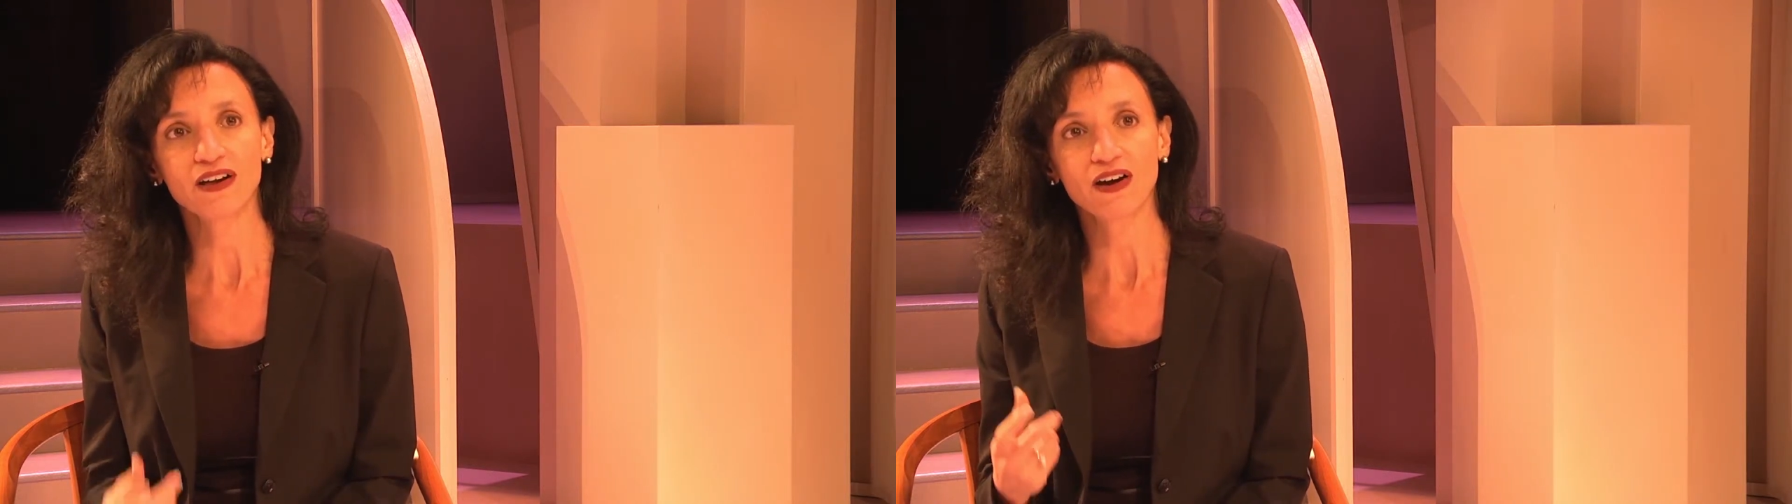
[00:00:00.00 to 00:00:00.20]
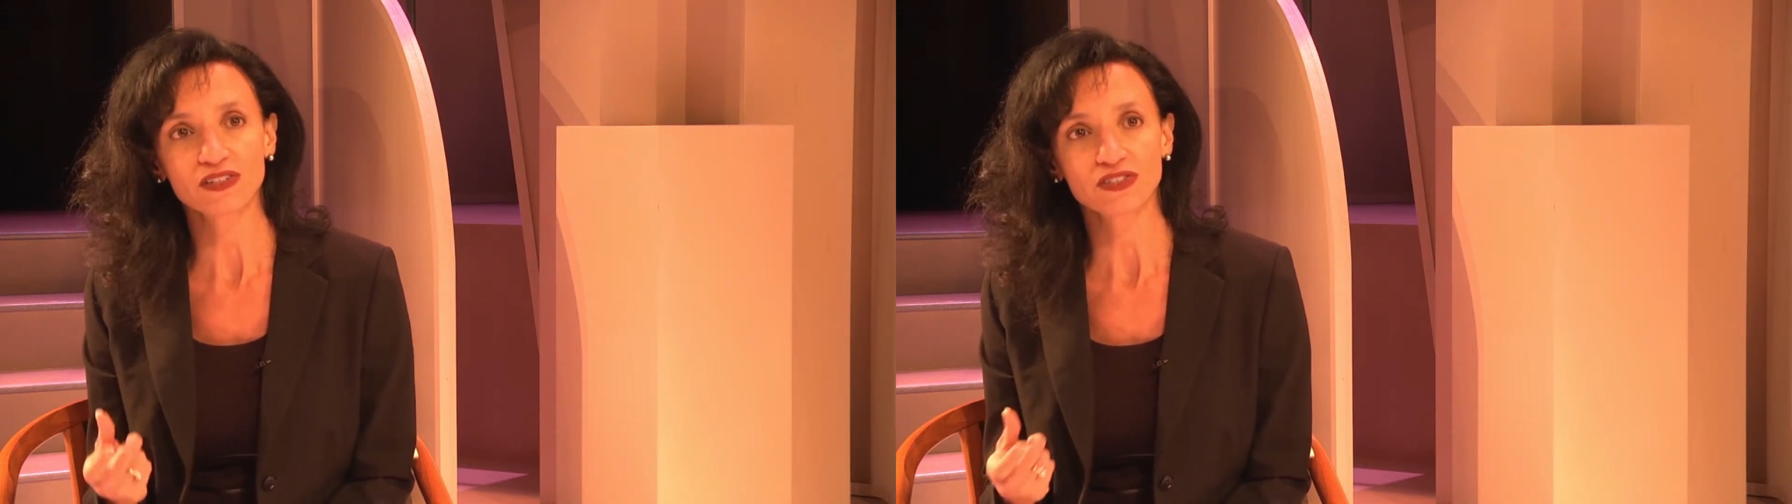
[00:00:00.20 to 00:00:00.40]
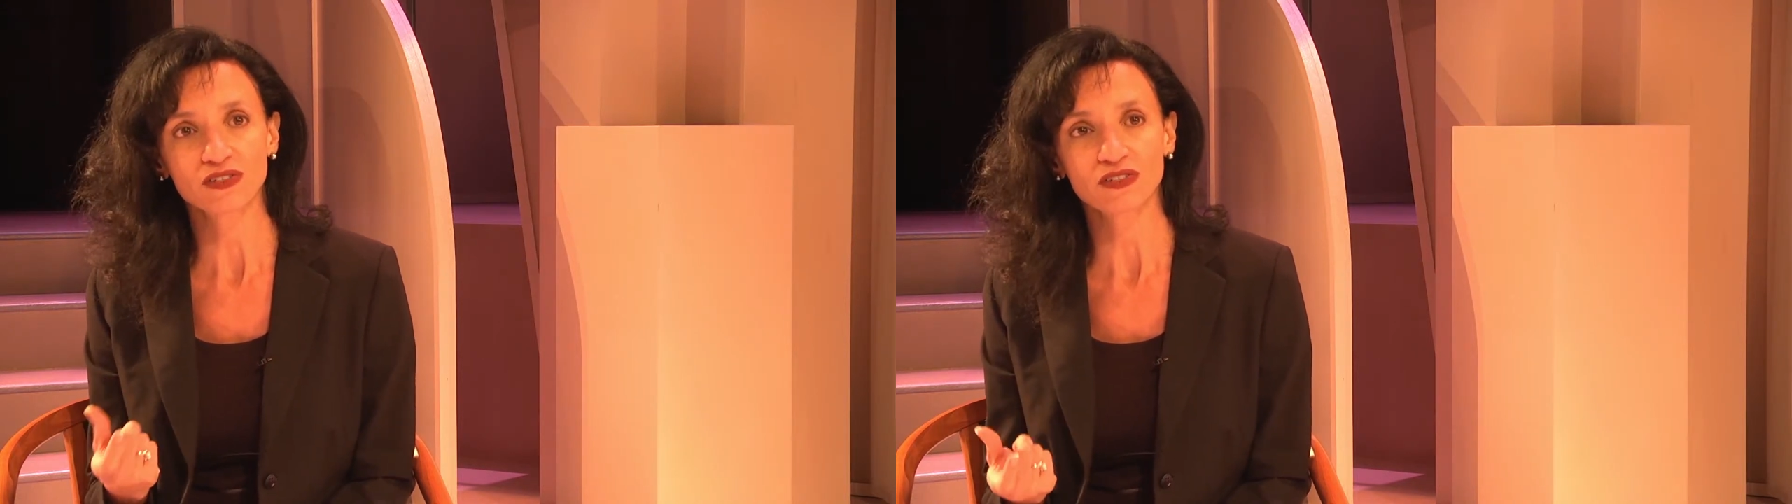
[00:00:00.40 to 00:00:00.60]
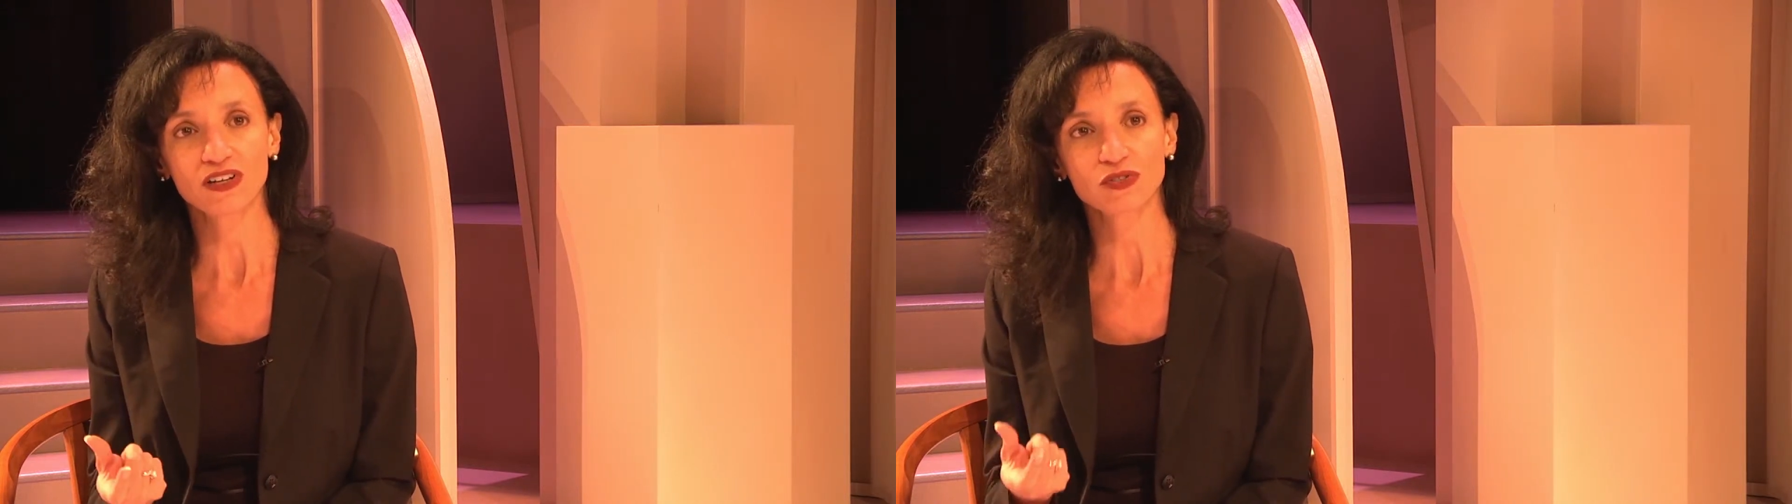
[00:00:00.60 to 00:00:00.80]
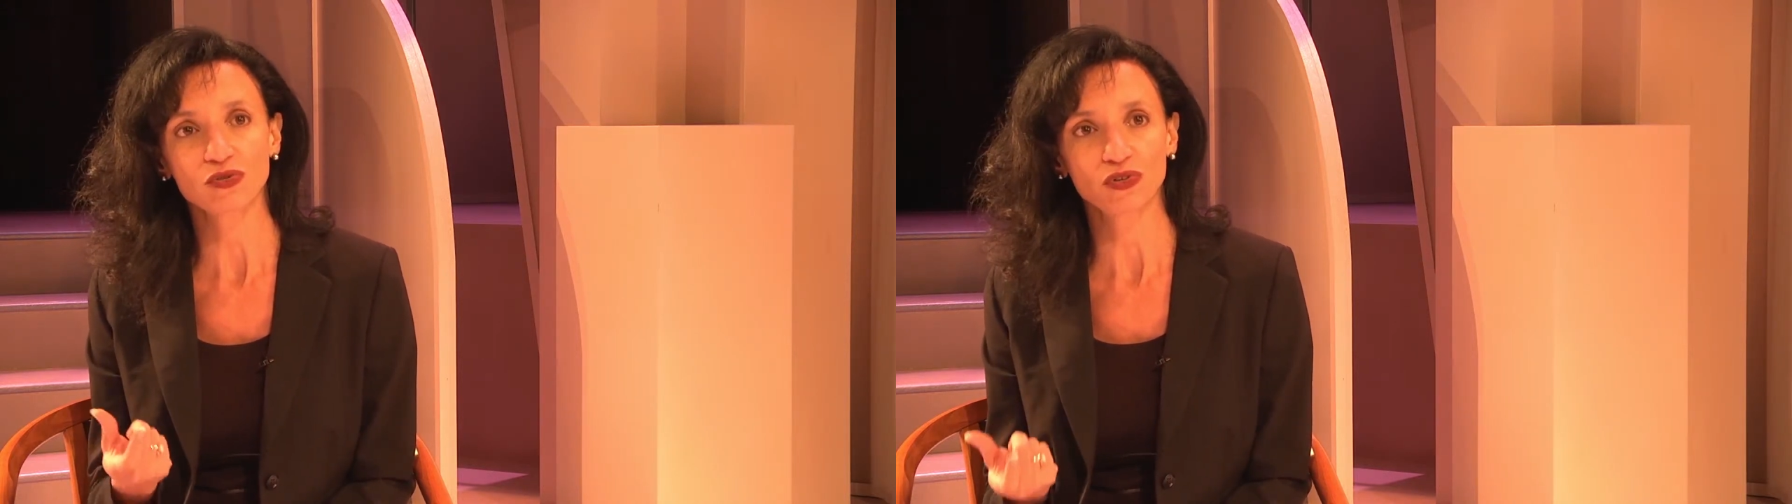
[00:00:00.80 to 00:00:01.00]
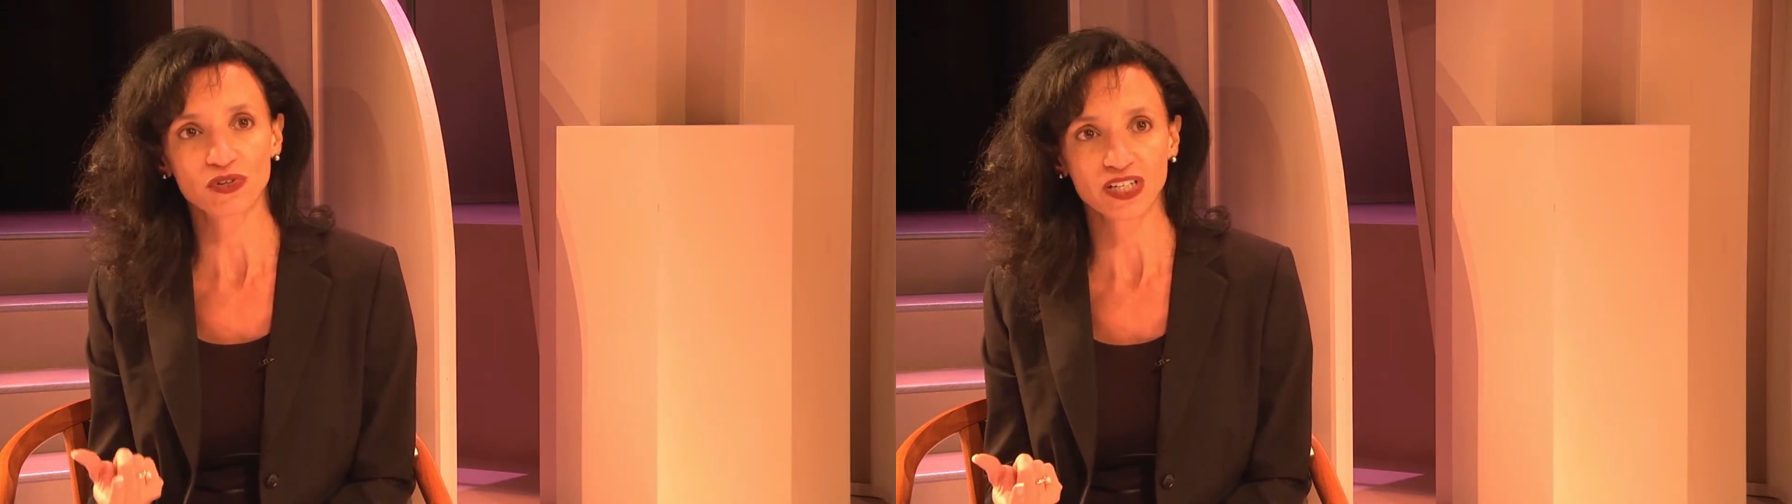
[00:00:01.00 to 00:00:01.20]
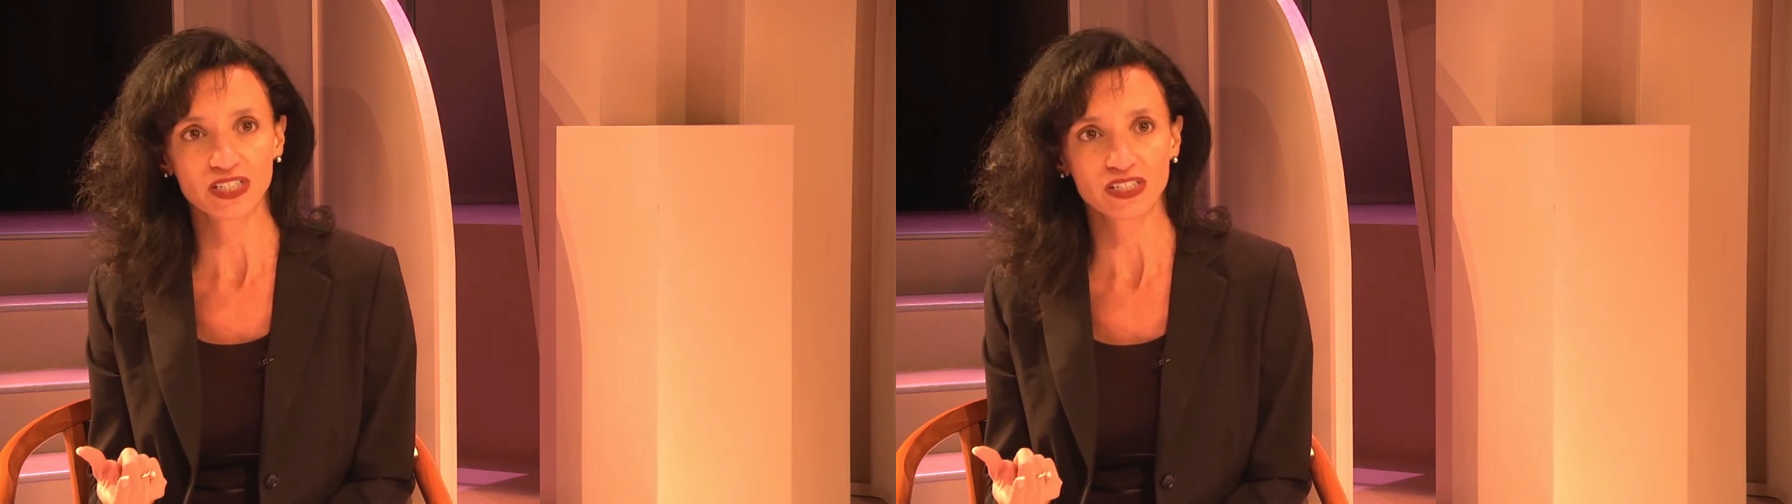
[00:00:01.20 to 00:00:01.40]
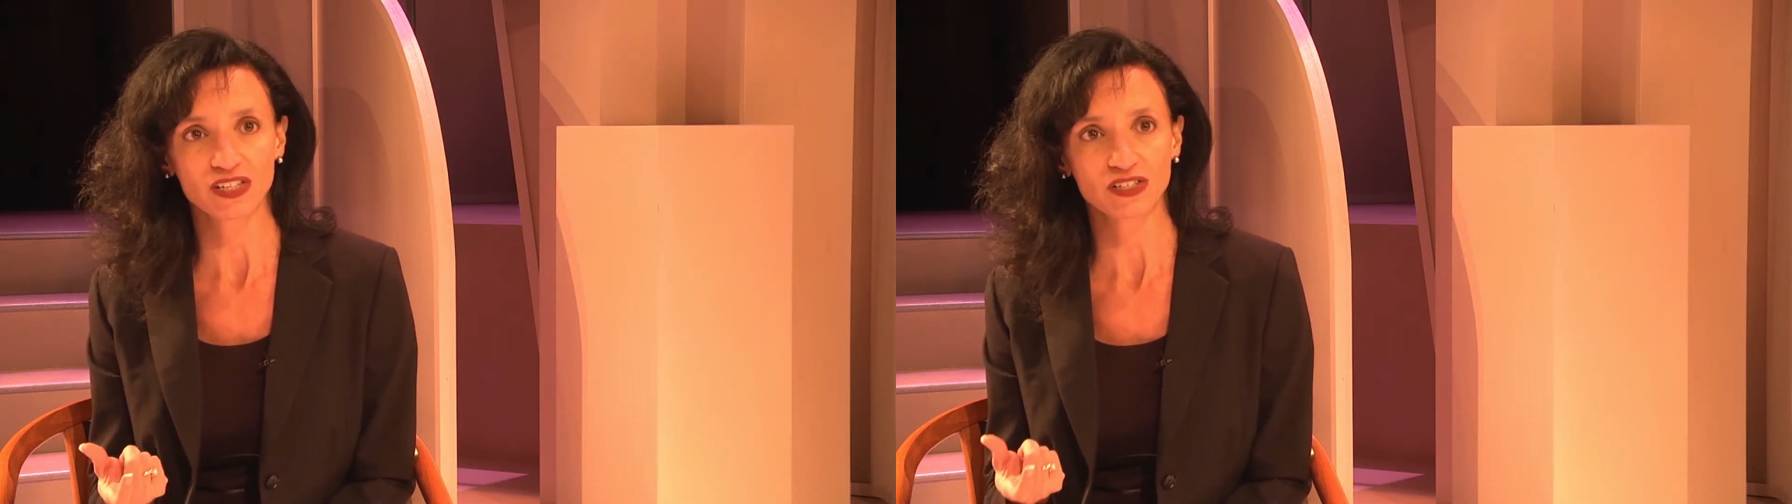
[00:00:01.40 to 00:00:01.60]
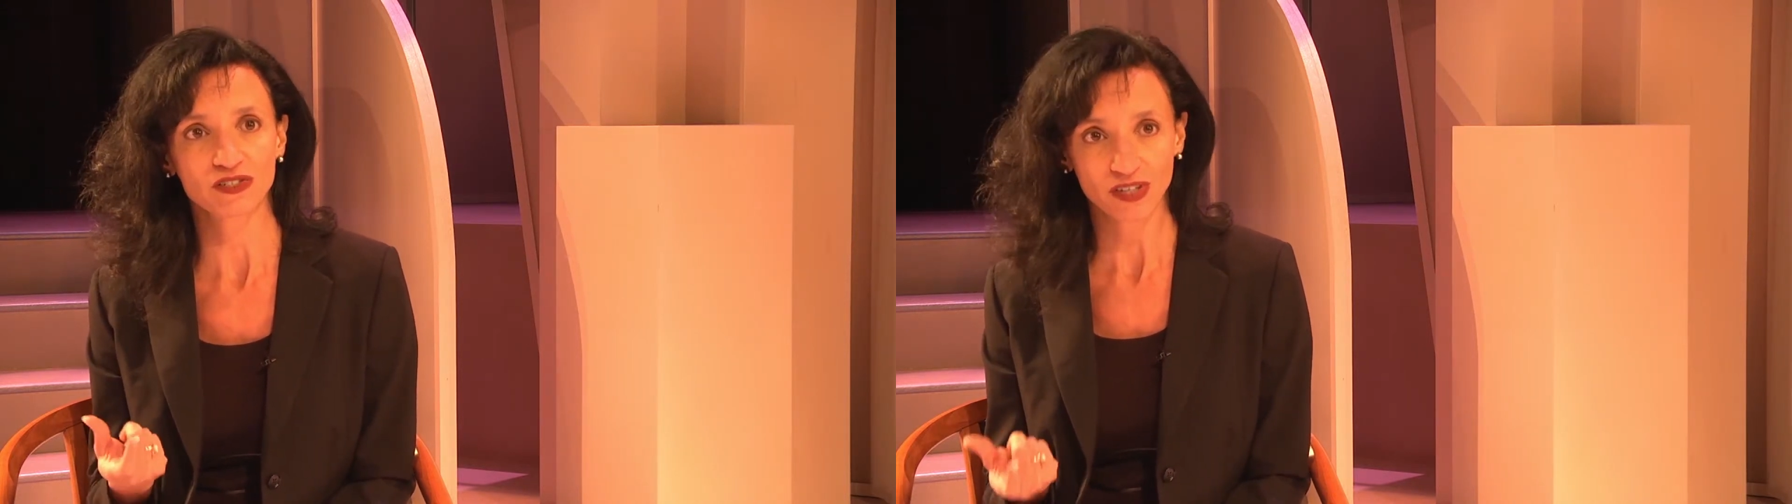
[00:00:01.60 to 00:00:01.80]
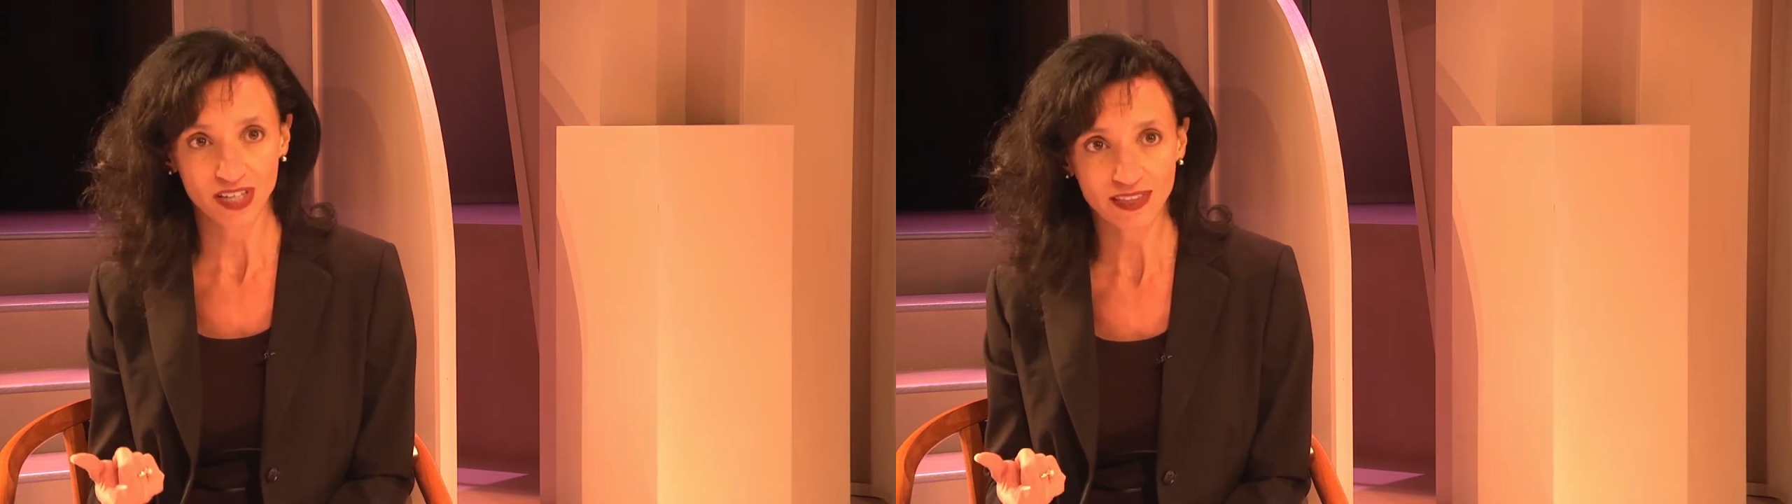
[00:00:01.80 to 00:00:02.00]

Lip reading: arts and cultural organizations are in